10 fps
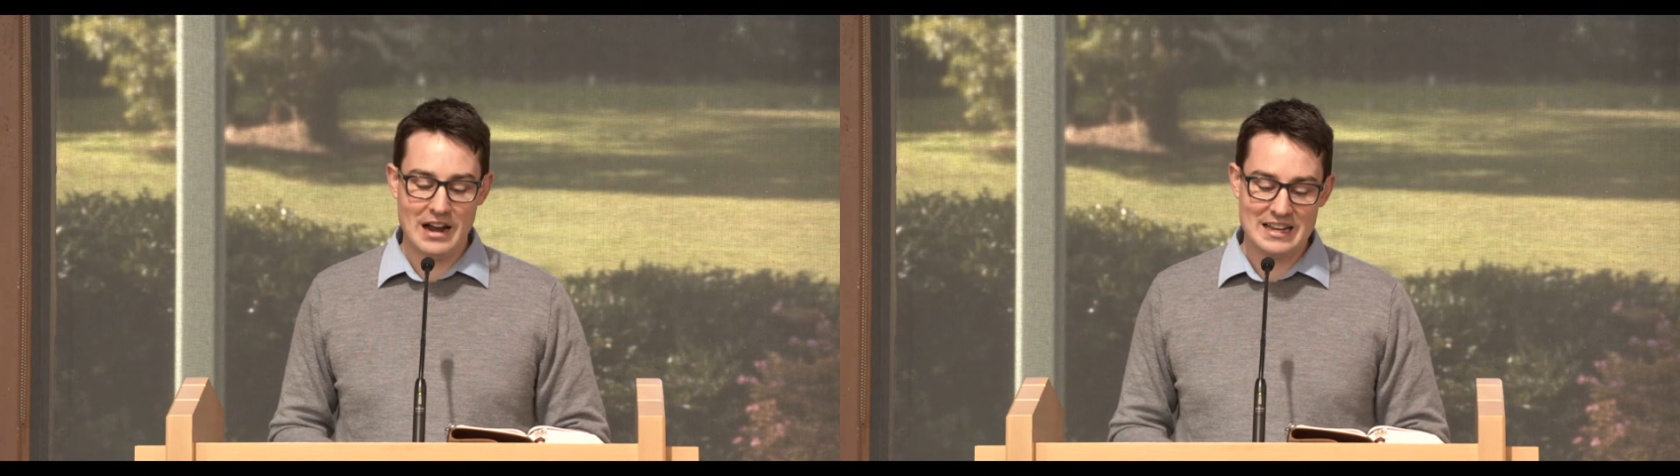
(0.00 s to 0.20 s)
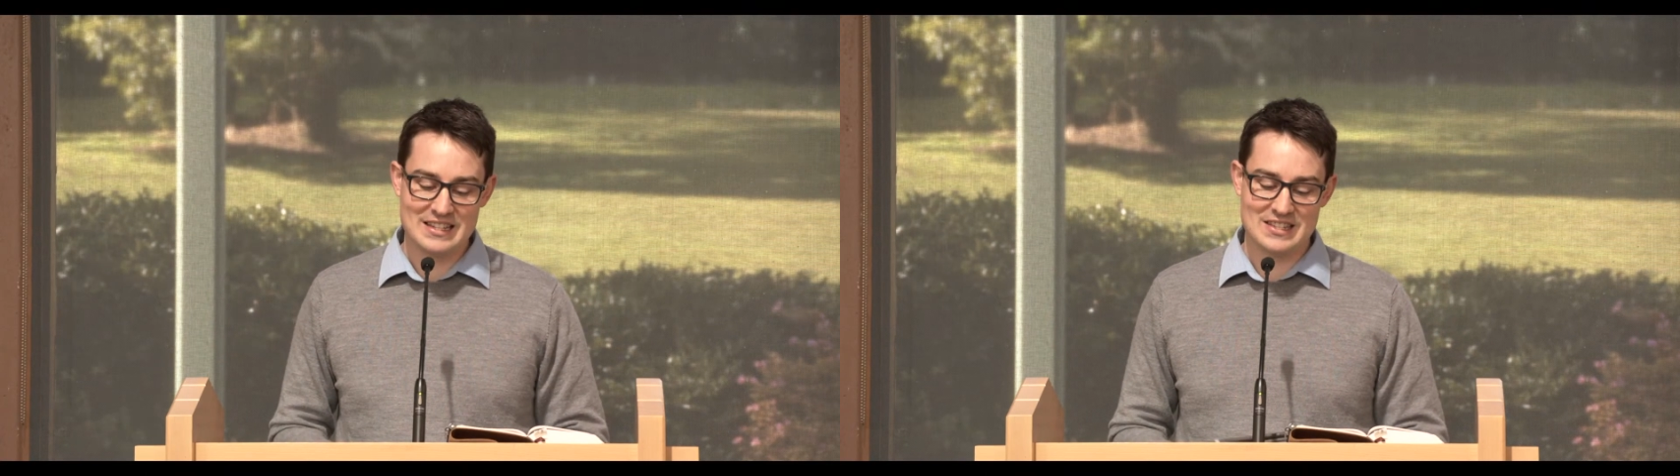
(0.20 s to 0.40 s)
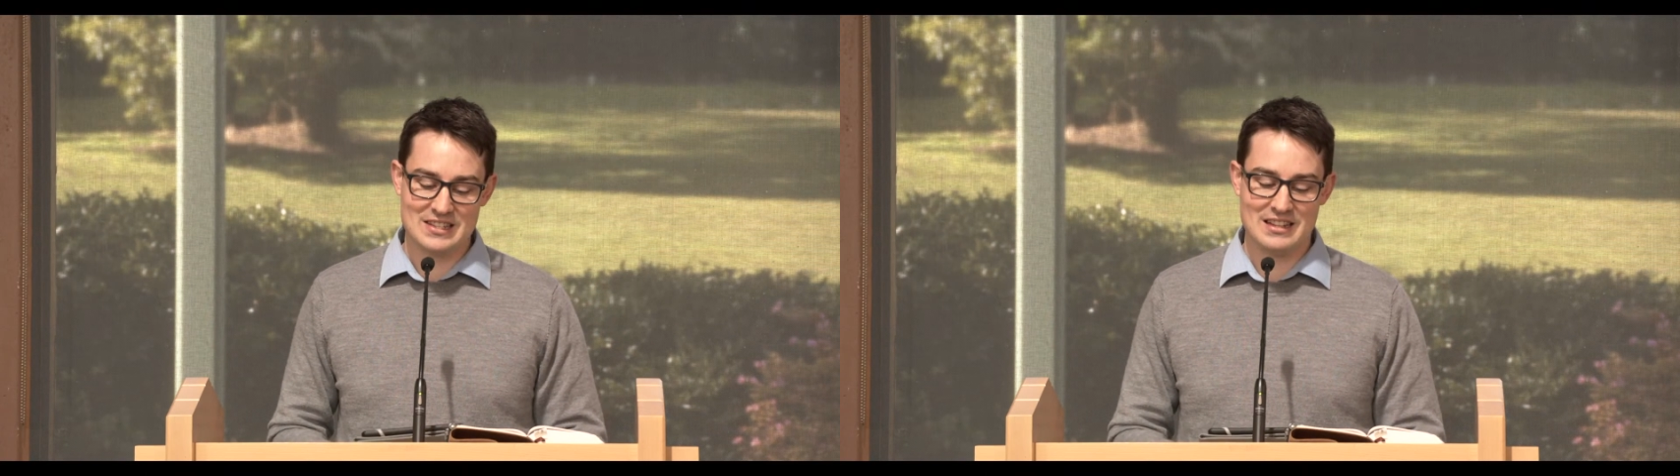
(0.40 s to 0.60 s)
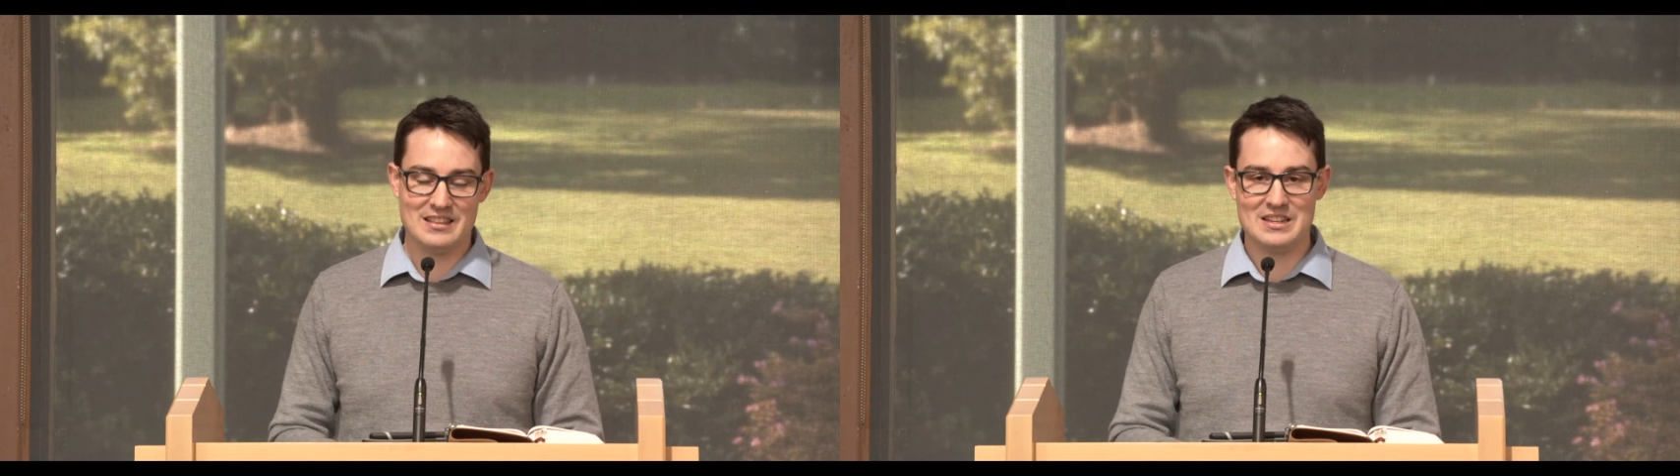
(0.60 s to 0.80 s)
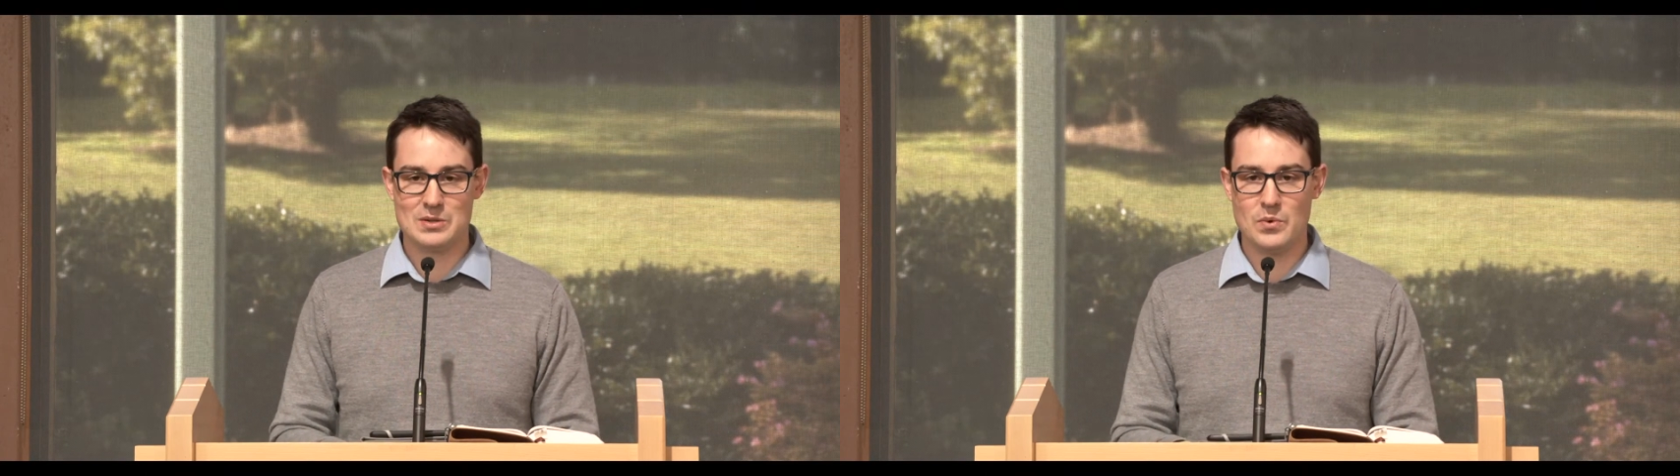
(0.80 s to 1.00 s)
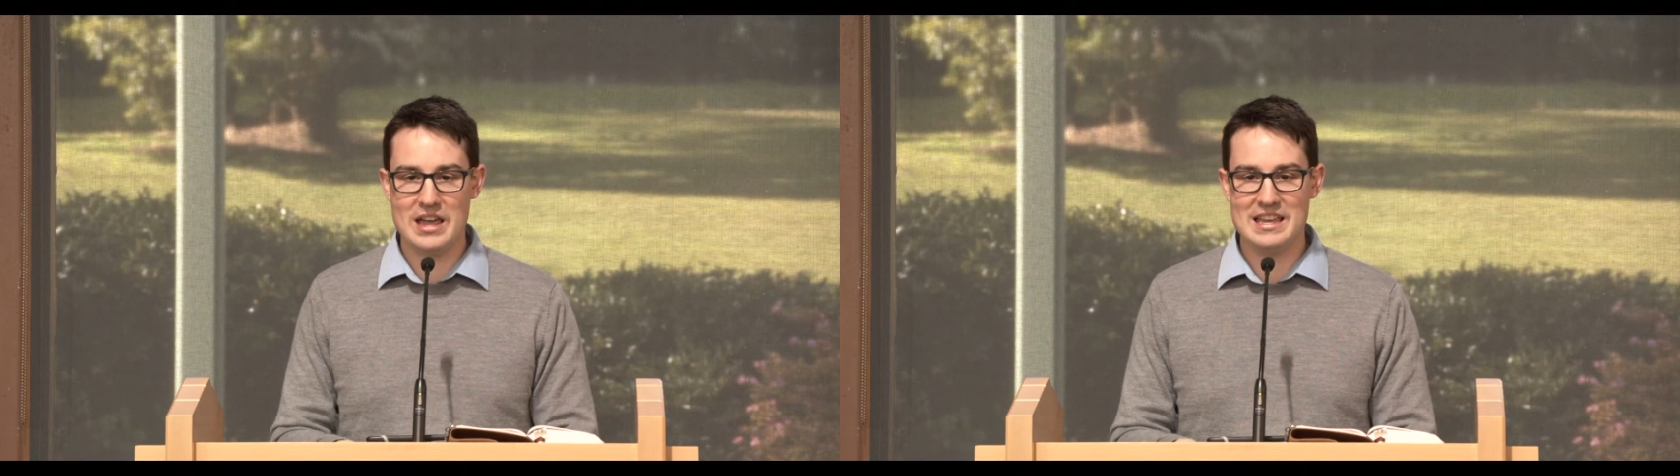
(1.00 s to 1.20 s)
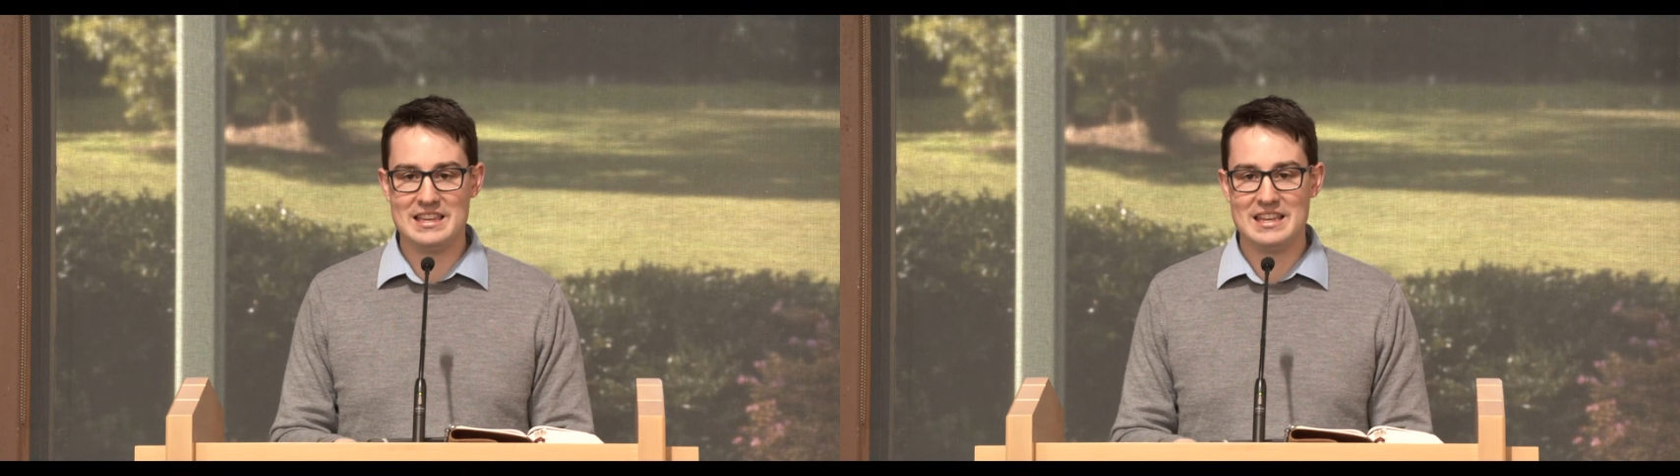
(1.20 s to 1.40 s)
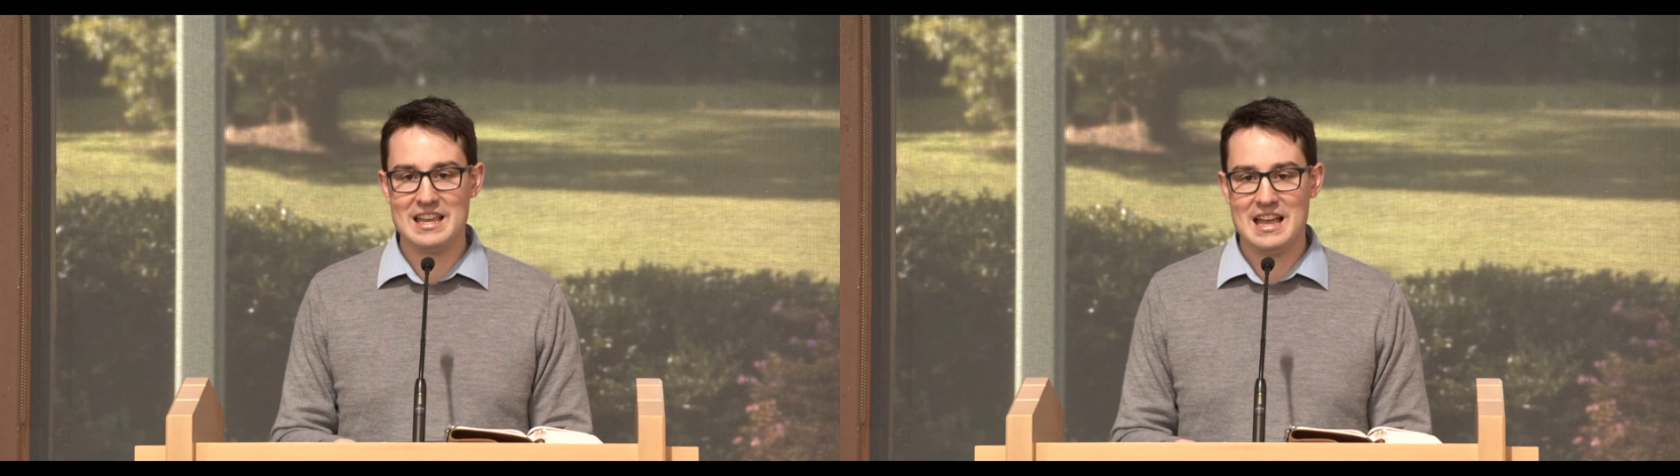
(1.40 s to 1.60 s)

us this week,